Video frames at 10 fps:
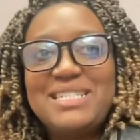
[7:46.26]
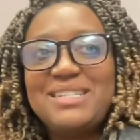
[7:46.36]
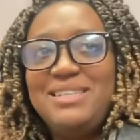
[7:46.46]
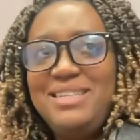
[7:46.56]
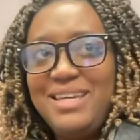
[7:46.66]

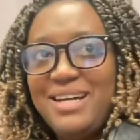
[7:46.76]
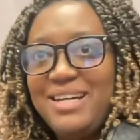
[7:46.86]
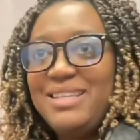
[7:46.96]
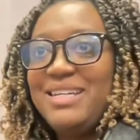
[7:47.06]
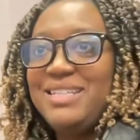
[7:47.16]
yeah,
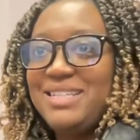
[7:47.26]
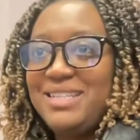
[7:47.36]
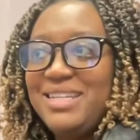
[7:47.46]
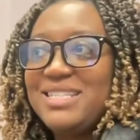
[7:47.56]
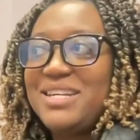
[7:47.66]
that
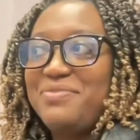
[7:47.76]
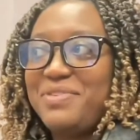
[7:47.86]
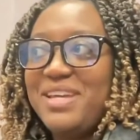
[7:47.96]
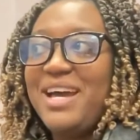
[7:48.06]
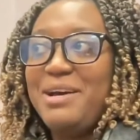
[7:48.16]

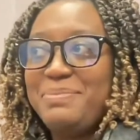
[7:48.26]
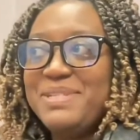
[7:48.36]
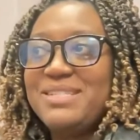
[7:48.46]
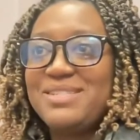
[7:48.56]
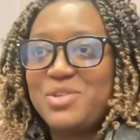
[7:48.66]
definitely
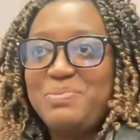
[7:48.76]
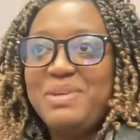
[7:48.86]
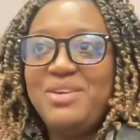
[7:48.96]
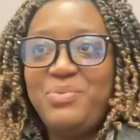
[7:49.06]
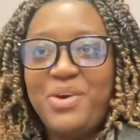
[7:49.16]
happens to
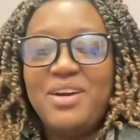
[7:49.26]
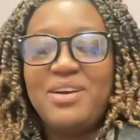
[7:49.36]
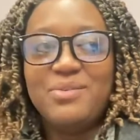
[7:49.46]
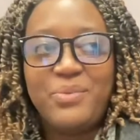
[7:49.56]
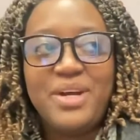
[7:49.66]
me
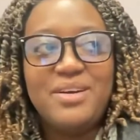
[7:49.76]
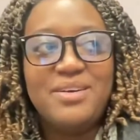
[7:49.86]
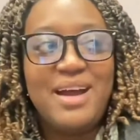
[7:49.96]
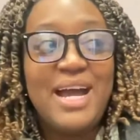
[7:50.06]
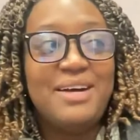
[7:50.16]
where
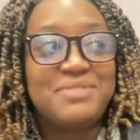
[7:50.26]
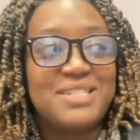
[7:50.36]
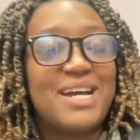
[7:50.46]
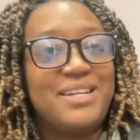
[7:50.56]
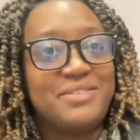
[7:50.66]
I have to
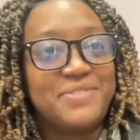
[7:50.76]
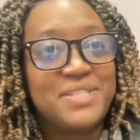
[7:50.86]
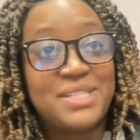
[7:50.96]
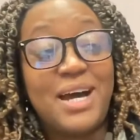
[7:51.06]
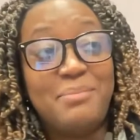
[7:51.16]
kind of
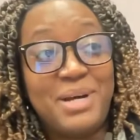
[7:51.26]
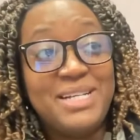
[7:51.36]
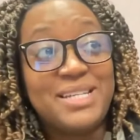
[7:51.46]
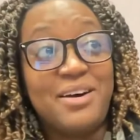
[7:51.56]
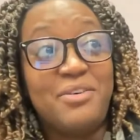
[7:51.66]
stop
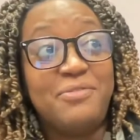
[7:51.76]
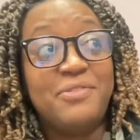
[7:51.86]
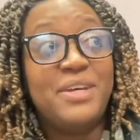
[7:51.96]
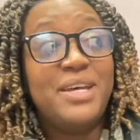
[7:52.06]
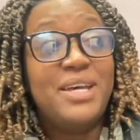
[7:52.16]
myself
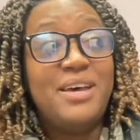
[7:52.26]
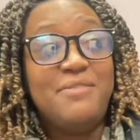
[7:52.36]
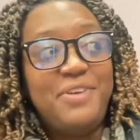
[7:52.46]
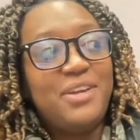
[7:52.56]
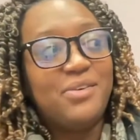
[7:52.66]
and
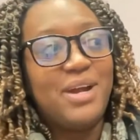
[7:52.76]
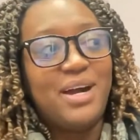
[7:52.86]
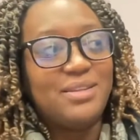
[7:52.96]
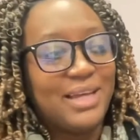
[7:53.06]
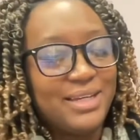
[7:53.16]
figure
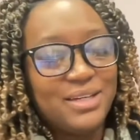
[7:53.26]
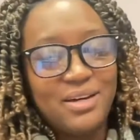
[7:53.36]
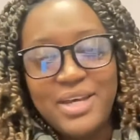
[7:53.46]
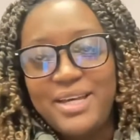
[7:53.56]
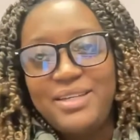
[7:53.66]
out like,
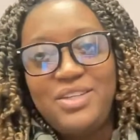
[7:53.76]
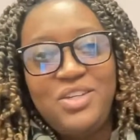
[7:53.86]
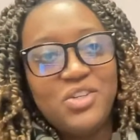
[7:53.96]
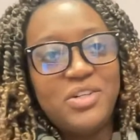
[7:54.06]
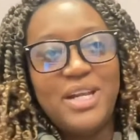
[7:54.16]
okay,
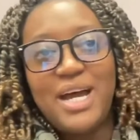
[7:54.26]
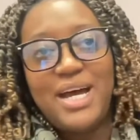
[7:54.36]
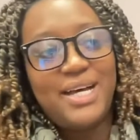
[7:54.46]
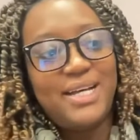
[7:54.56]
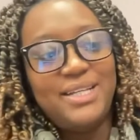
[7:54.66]
you're
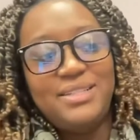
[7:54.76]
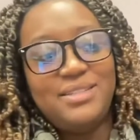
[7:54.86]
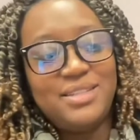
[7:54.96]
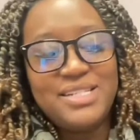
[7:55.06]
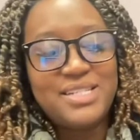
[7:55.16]
not
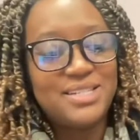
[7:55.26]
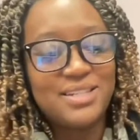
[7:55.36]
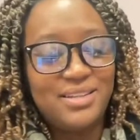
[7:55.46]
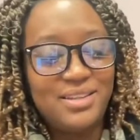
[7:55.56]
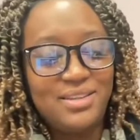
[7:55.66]
this,
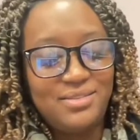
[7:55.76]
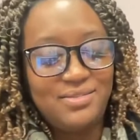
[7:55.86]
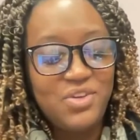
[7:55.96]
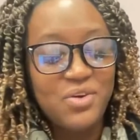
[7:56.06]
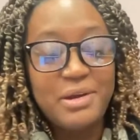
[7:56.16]

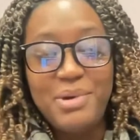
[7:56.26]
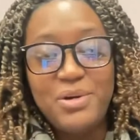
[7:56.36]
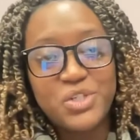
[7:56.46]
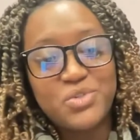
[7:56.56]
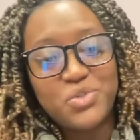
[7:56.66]
your
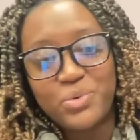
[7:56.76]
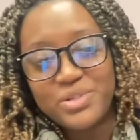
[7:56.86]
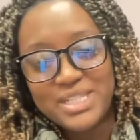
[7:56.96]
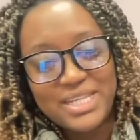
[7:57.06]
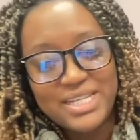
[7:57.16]
emotion towards
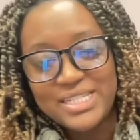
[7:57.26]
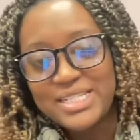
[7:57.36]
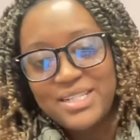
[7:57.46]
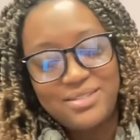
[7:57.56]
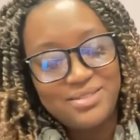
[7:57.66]
this,
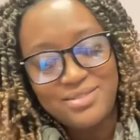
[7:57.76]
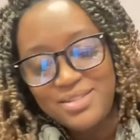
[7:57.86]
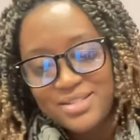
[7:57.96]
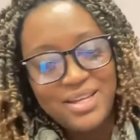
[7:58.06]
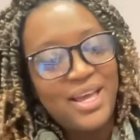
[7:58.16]

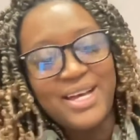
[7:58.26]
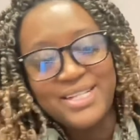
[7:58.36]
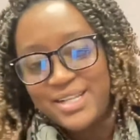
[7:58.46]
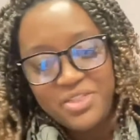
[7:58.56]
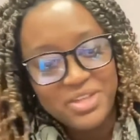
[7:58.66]
it has
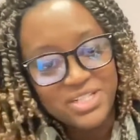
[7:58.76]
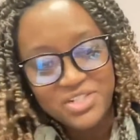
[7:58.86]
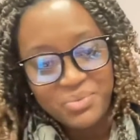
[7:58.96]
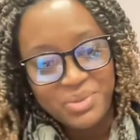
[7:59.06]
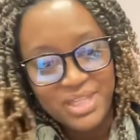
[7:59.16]
nothing to
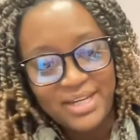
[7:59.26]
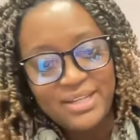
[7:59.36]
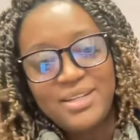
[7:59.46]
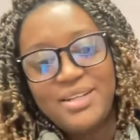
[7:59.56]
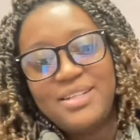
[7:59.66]
do with that.
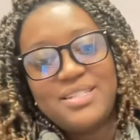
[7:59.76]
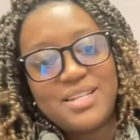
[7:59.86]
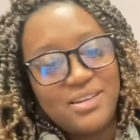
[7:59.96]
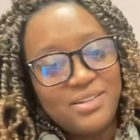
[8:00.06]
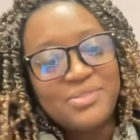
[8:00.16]

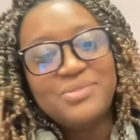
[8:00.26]
So